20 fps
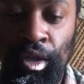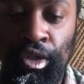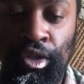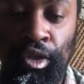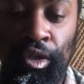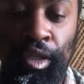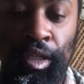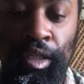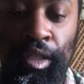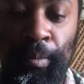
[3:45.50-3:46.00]
so
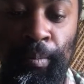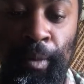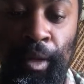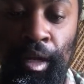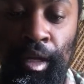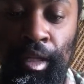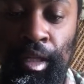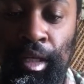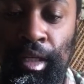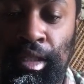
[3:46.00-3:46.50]
that the
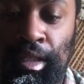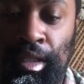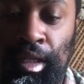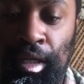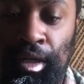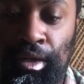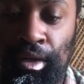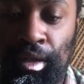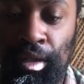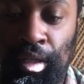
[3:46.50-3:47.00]
man that is
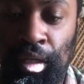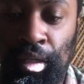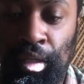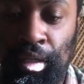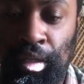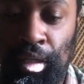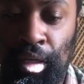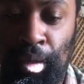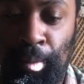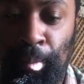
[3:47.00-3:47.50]
tender and
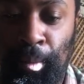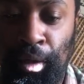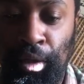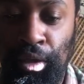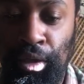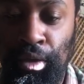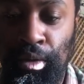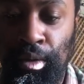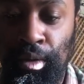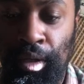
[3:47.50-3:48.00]
delicate
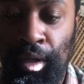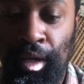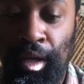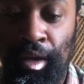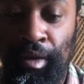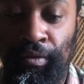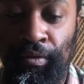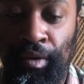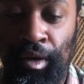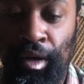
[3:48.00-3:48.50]
among you,
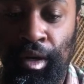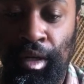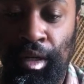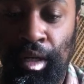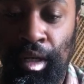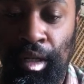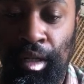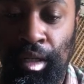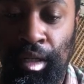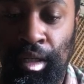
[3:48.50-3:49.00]
and very
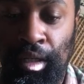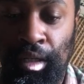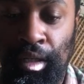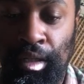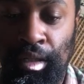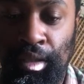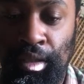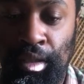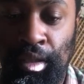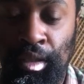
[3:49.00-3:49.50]
delicate,
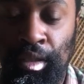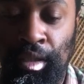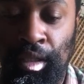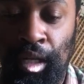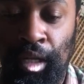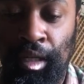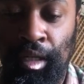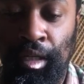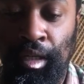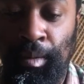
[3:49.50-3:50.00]

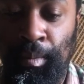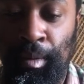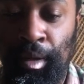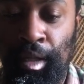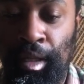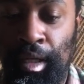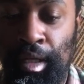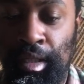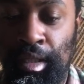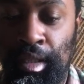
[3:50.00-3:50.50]
the
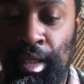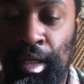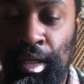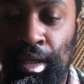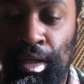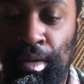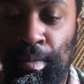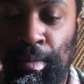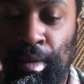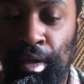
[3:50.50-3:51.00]
man that is
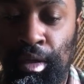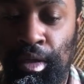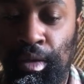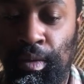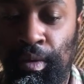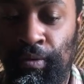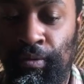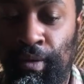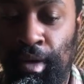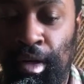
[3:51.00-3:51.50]
tender among
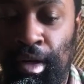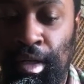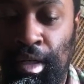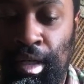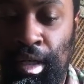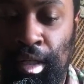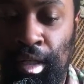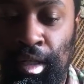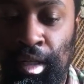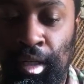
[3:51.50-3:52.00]
you and very
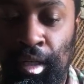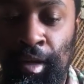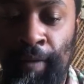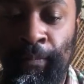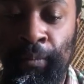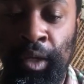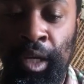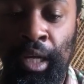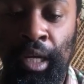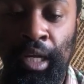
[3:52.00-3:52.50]
delicate,
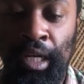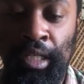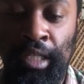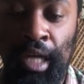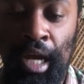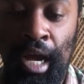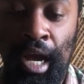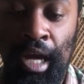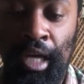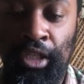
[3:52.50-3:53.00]
his
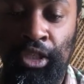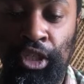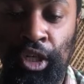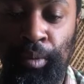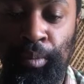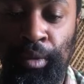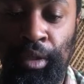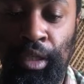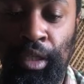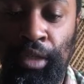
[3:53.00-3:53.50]
eye shall
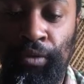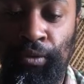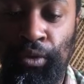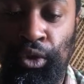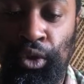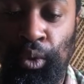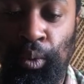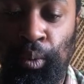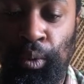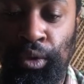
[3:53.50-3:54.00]
be evil
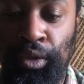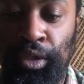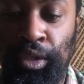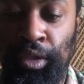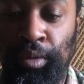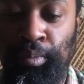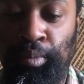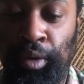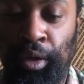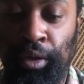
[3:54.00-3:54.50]
towards
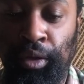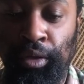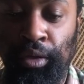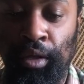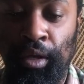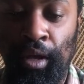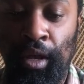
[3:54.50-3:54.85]
his brother,